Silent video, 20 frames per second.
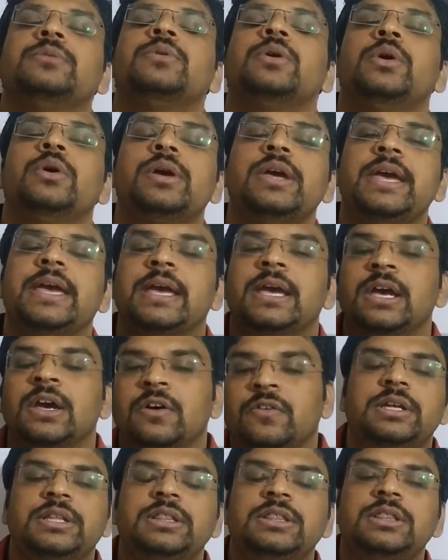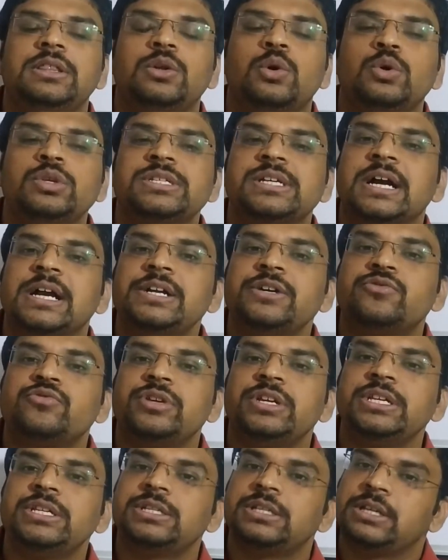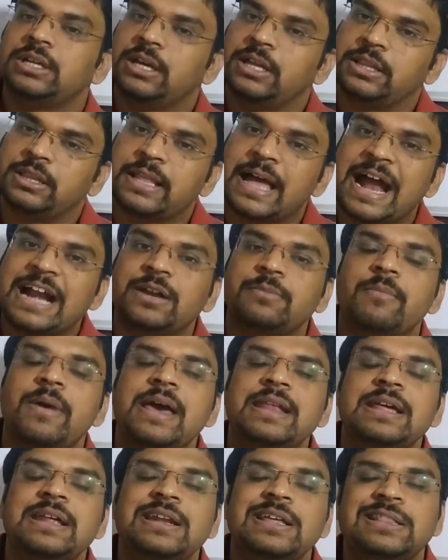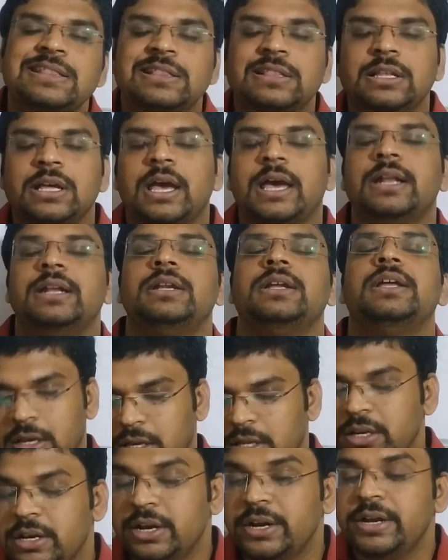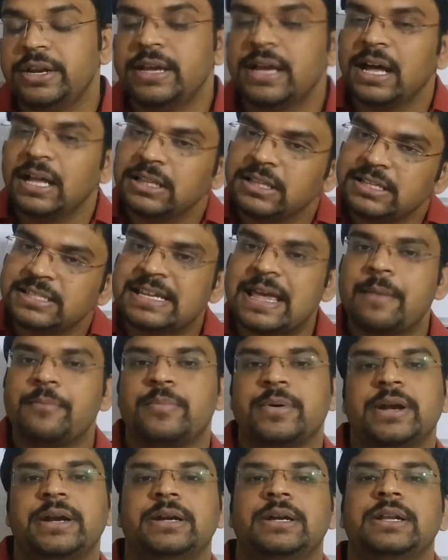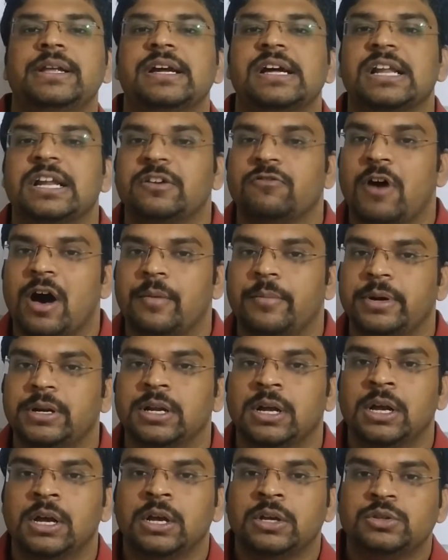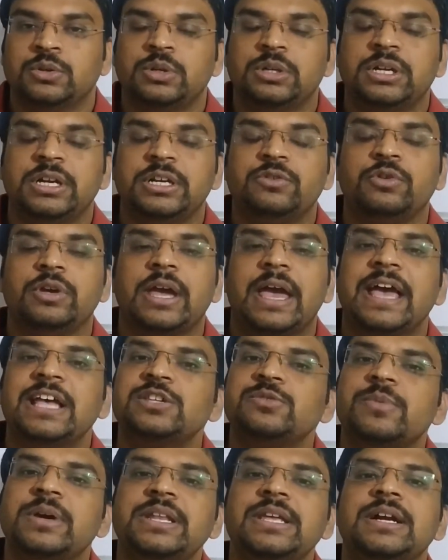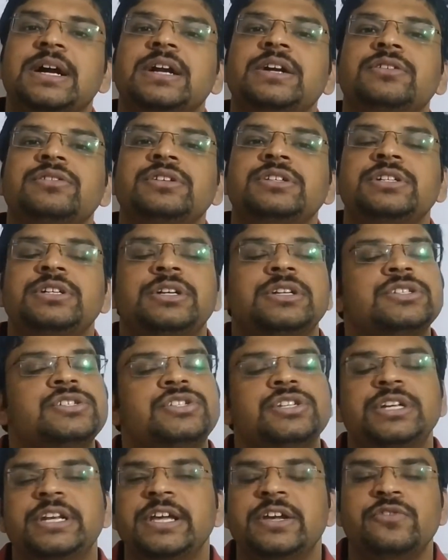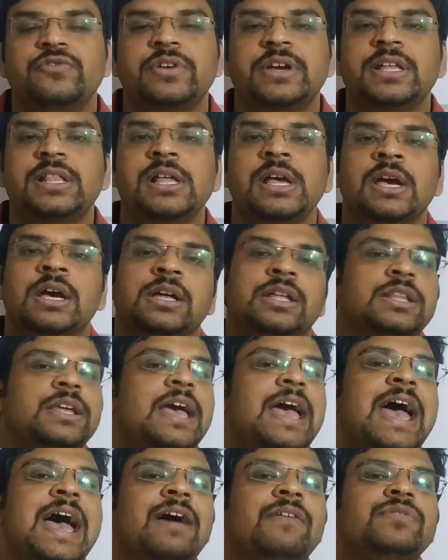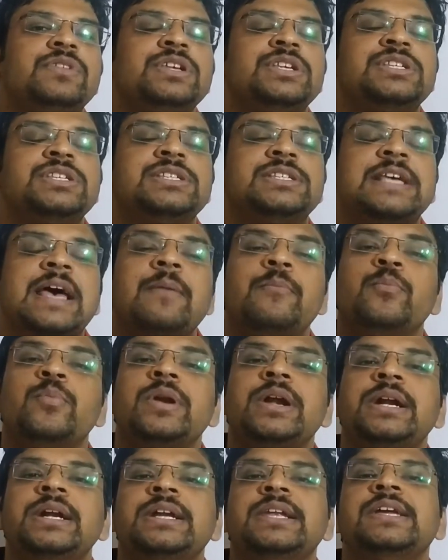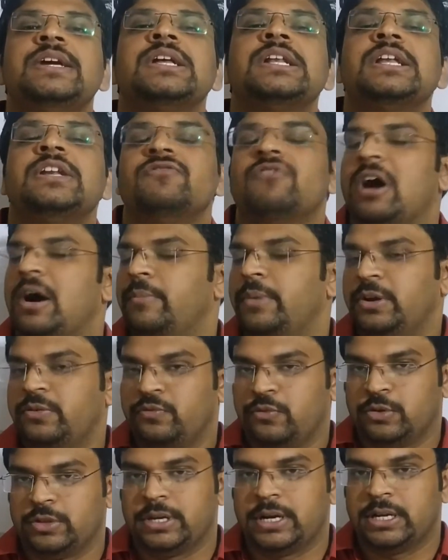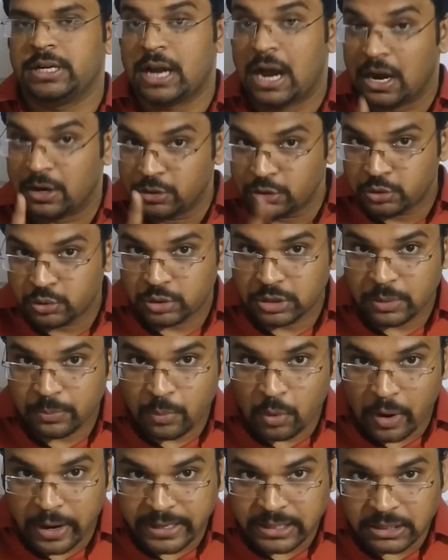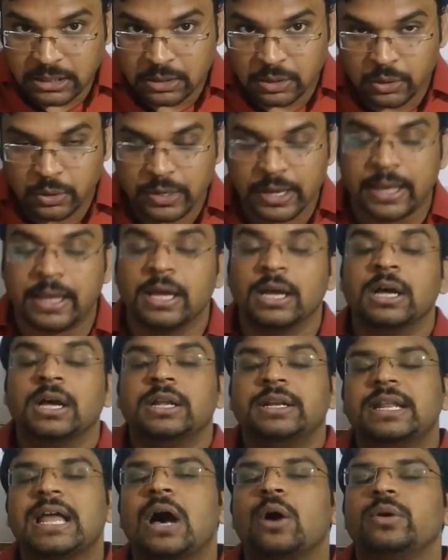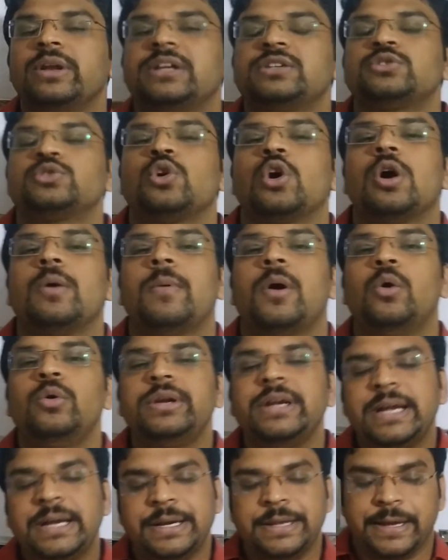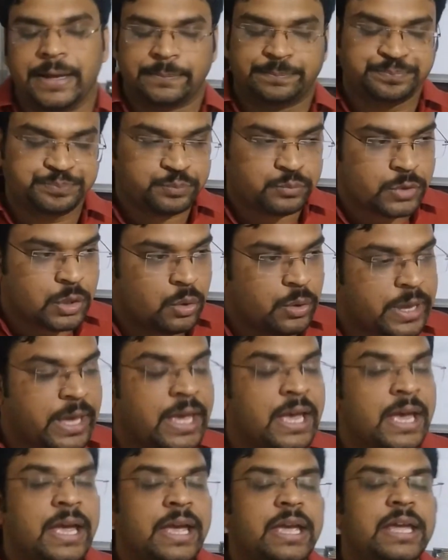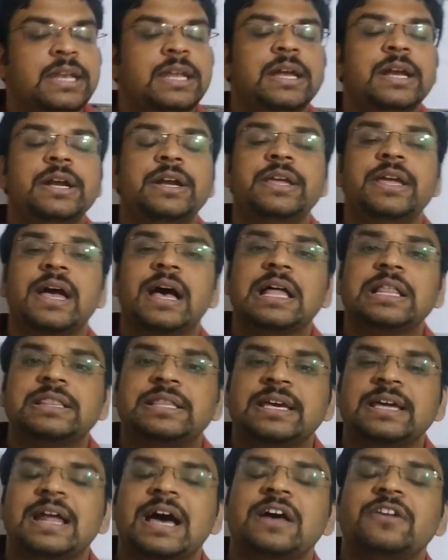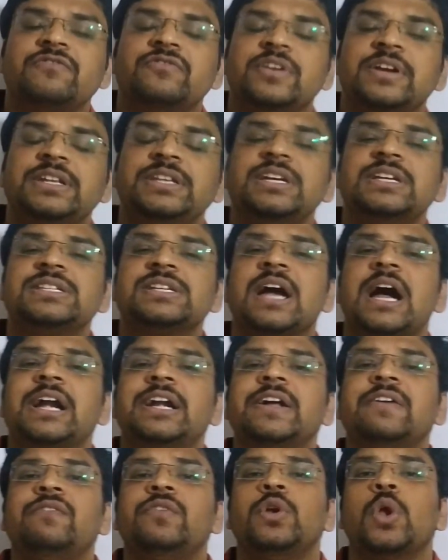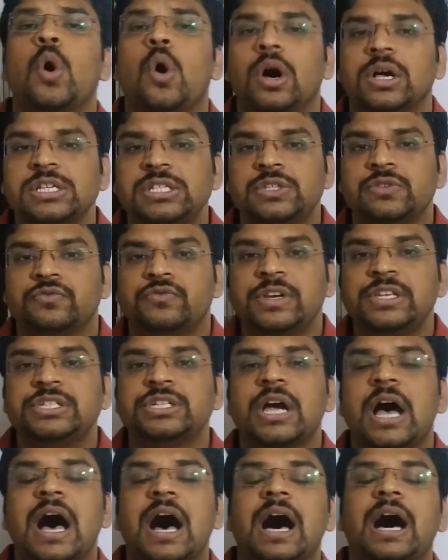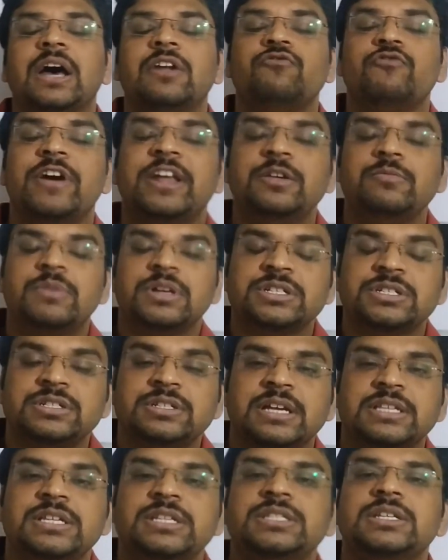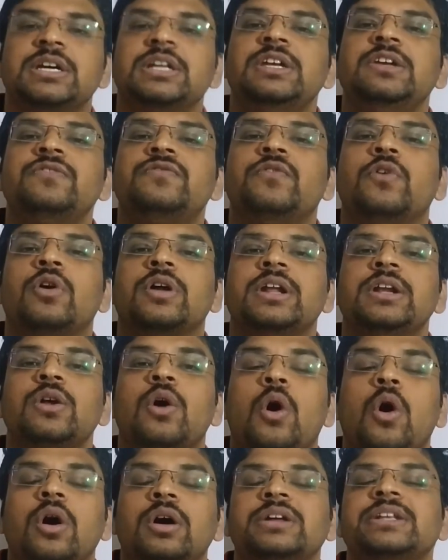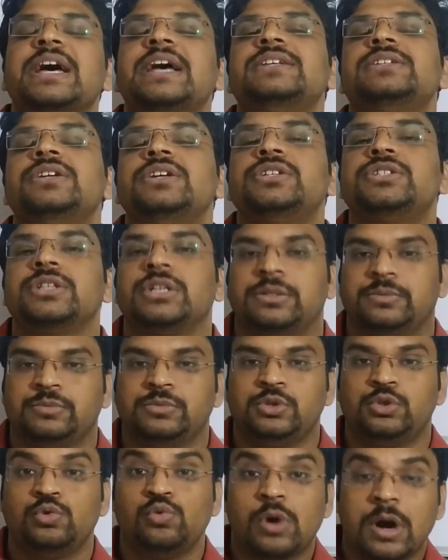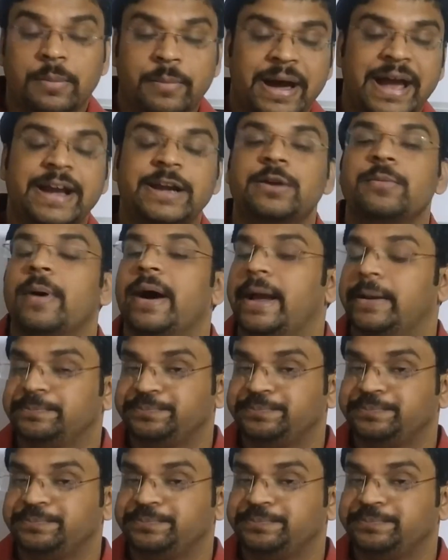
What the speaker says: Okay, in those countries in that manner, and in India the separate legal environment. So as many countries it is dealing with, they have the separate legal environment for that. Understood the point? Okay, now let's talk about India. Okay, in India there are various kind of laws which are very much necessary for an organization to abide by.